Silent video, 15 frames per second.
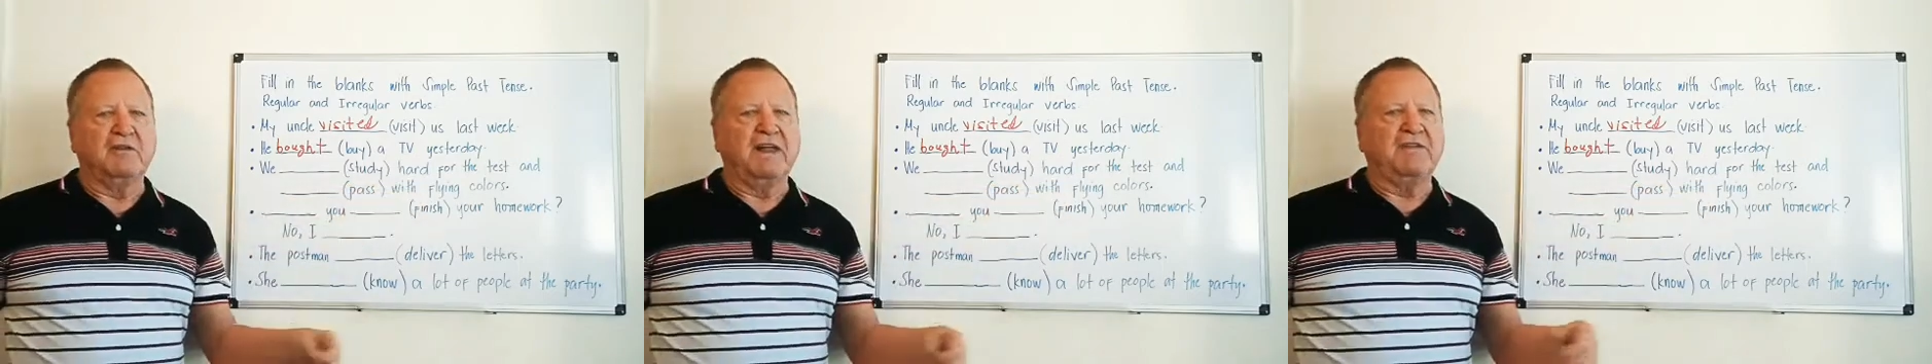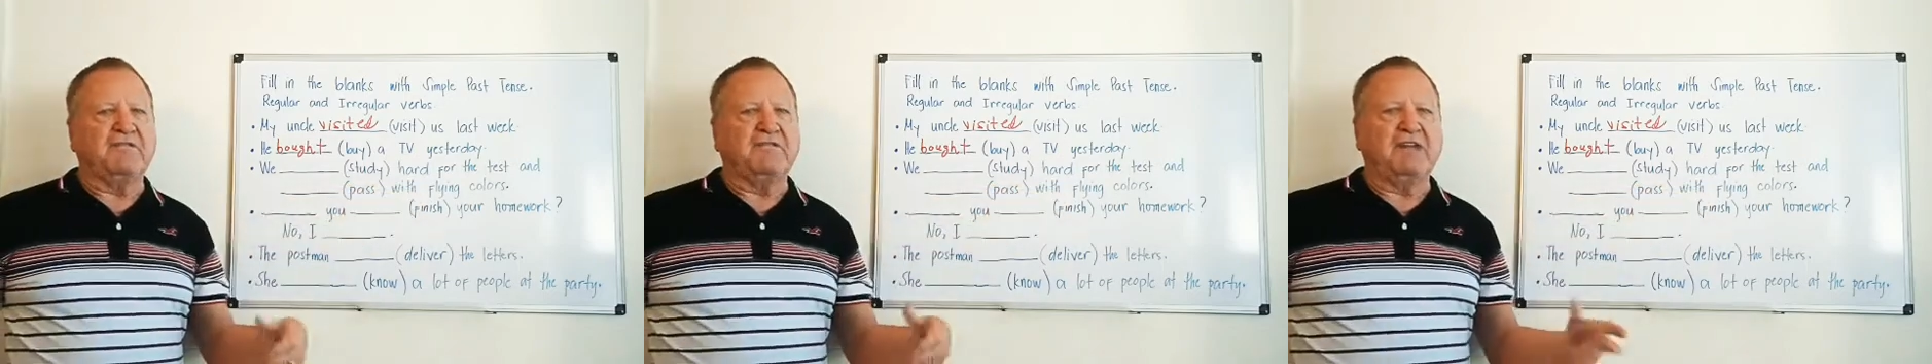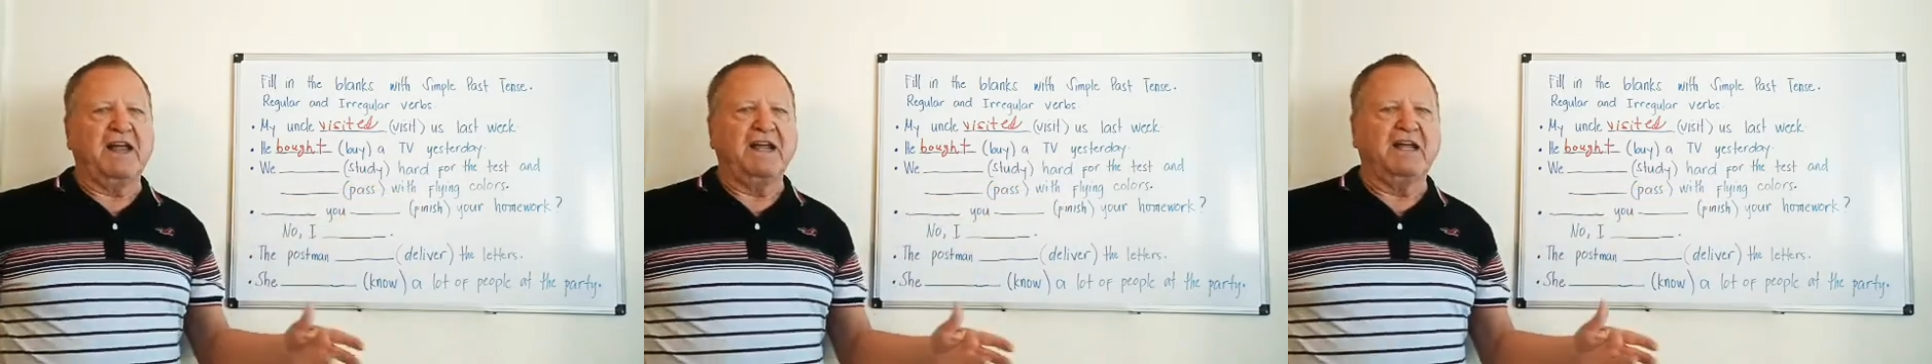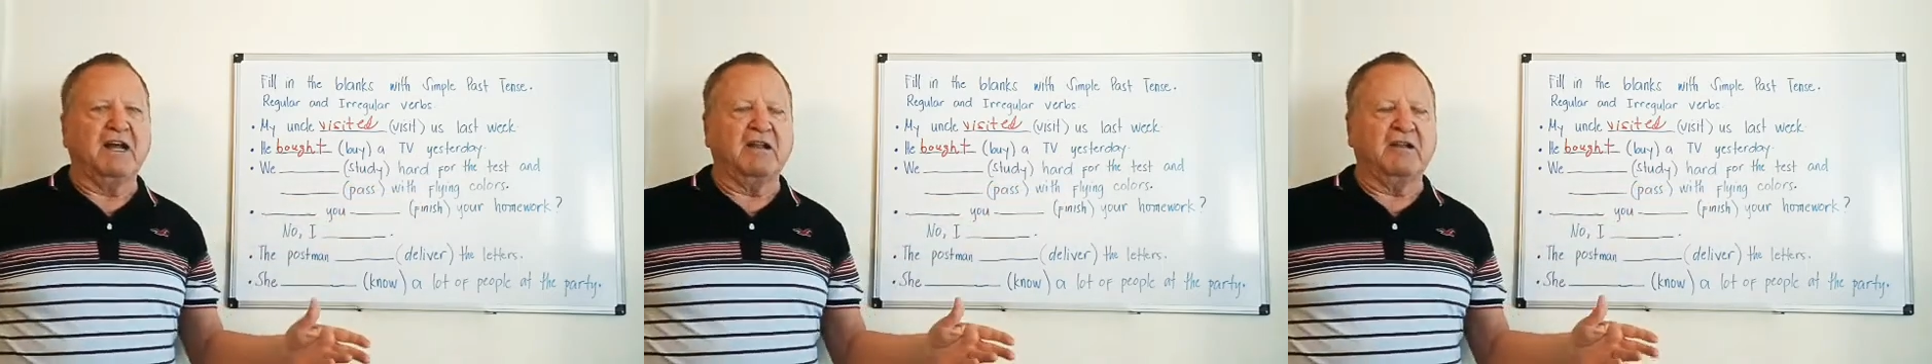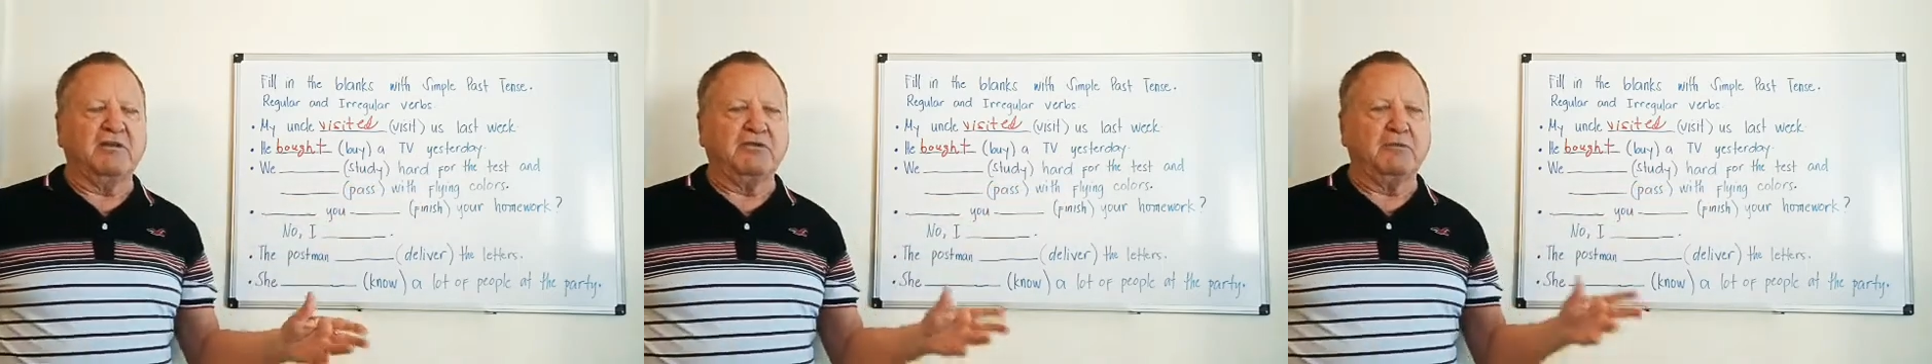That flying
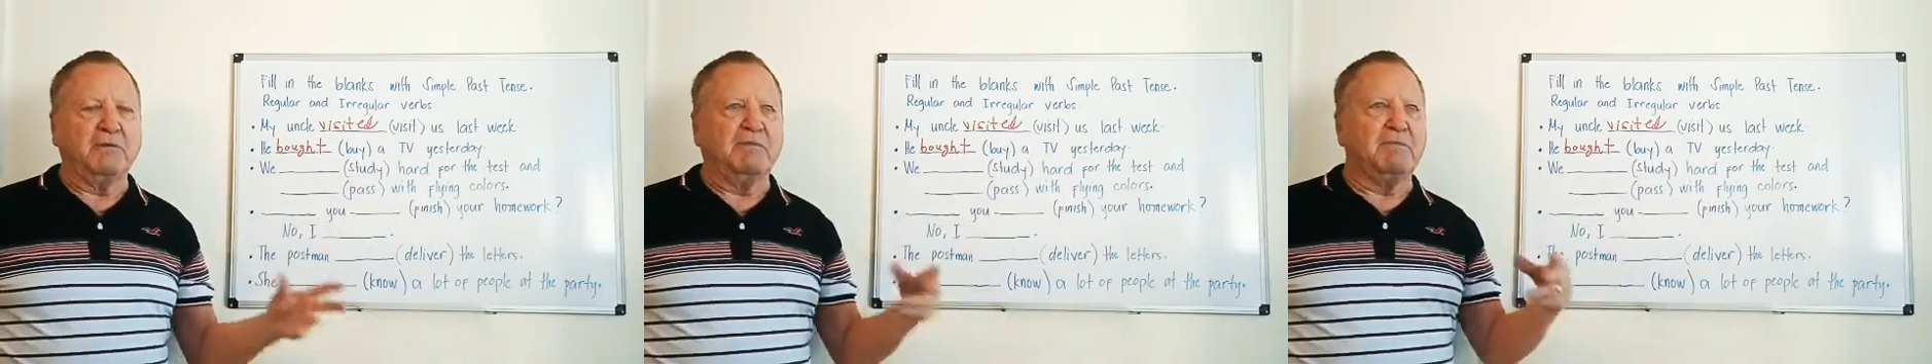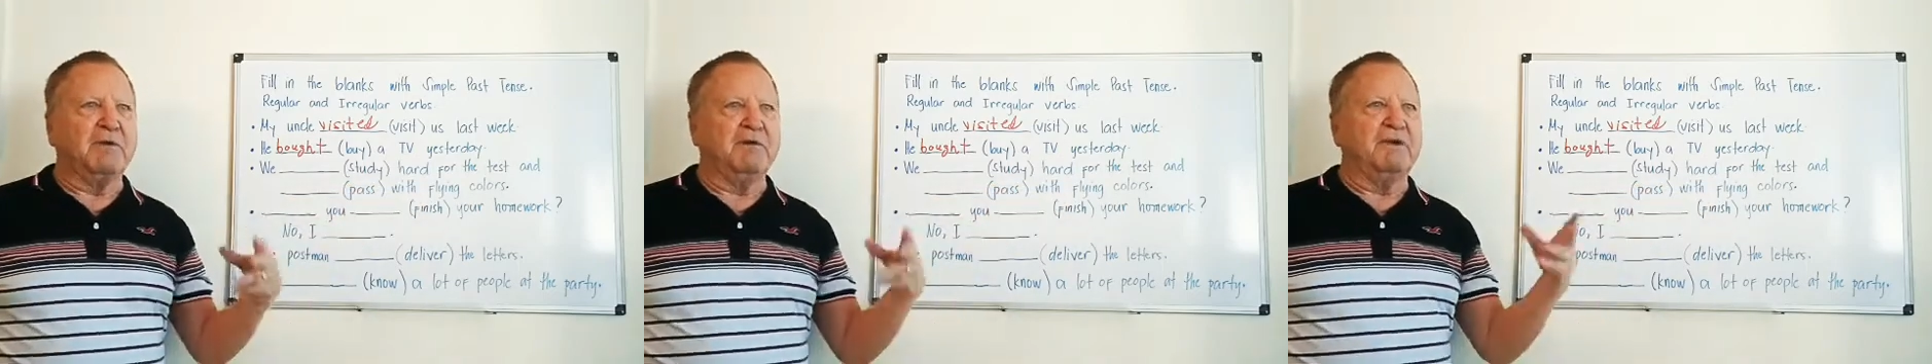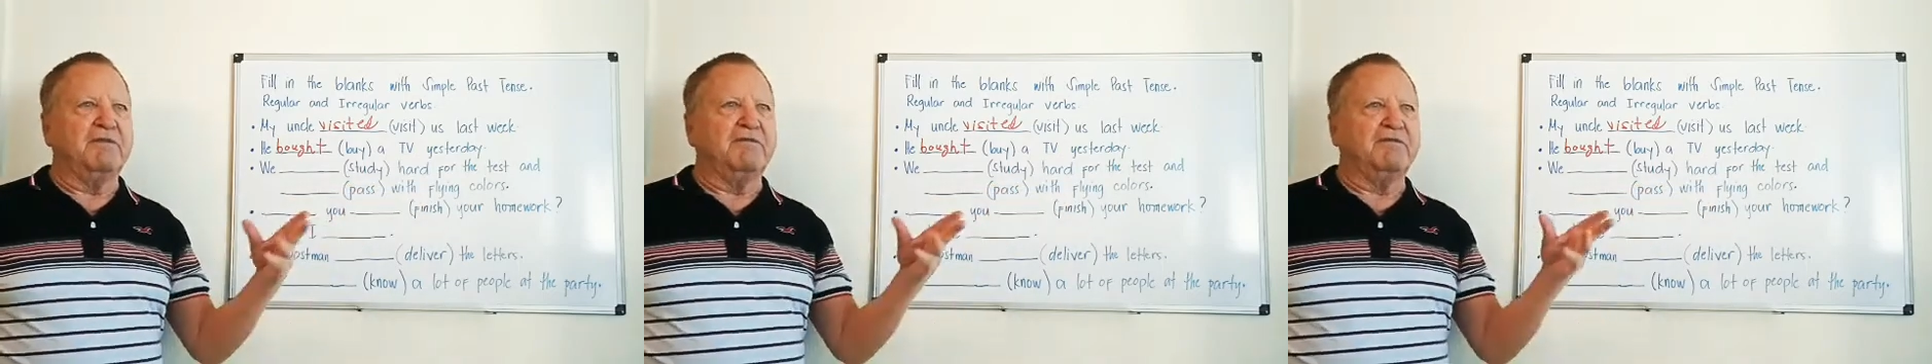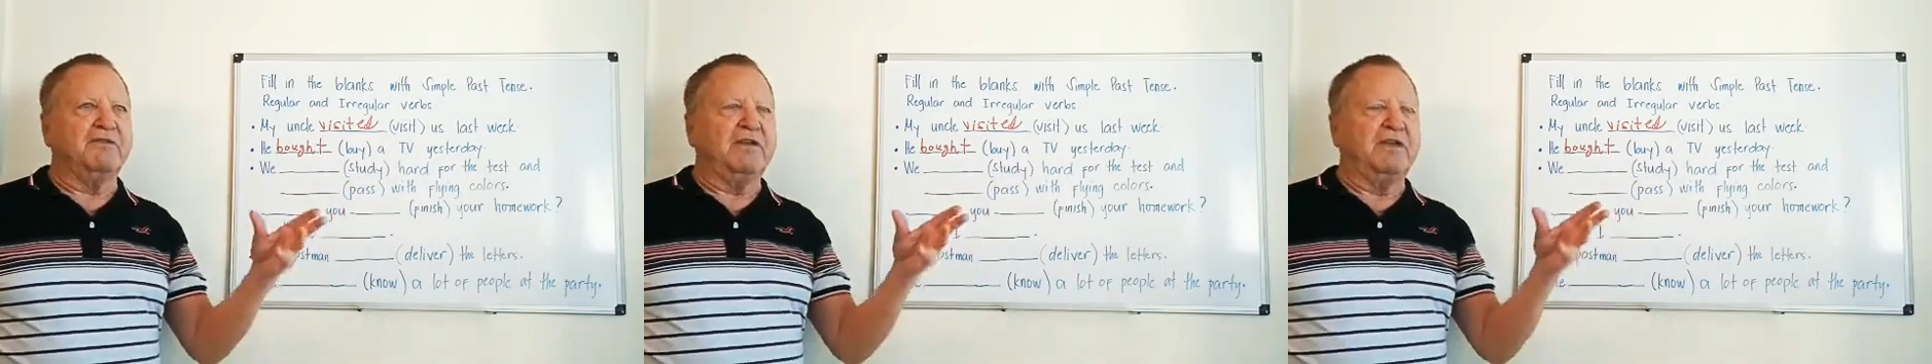colors, remember,